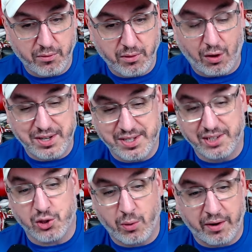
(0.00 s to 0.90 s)
He lost
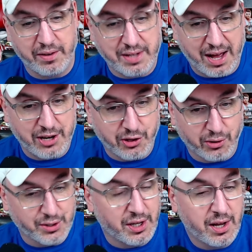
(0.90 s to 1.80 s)
6-1 to the
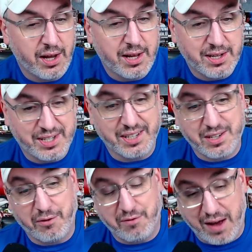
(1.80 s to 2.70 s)
Dodgers,
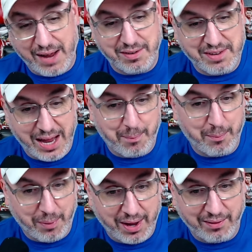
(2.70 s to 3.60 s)
6-5 at Tampa
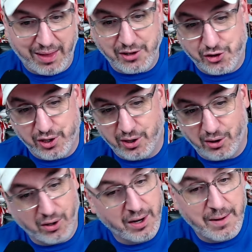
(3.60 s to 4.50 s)
Bay last
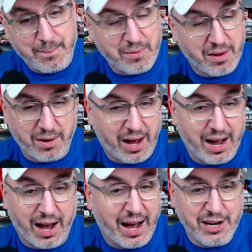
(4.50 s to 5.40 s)
year.
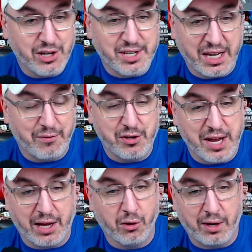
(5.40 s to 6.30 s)
I just think if you
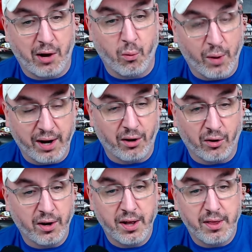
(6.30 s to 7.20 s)
take a look at
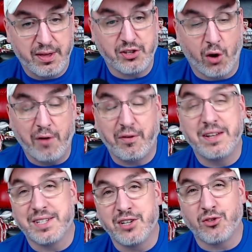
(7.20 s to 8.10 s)
where this
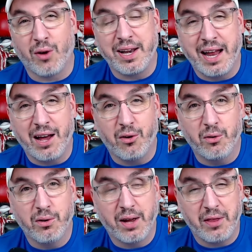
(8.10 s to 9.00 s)
offense is right now
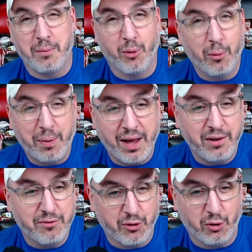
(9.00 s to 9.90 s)
in the
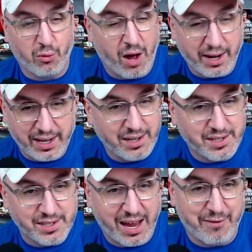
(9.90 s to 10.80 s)
bullpen for the
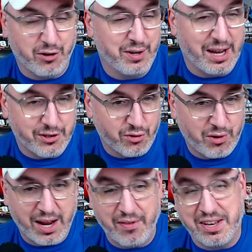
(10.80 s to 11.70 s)
Rockies after
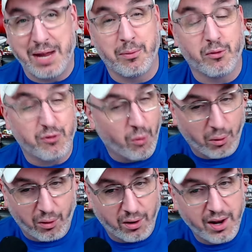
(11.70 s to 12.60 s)
yesterday and the day
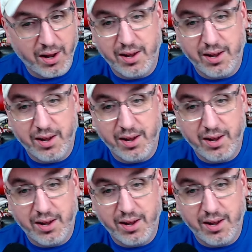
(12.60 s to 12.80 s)
before,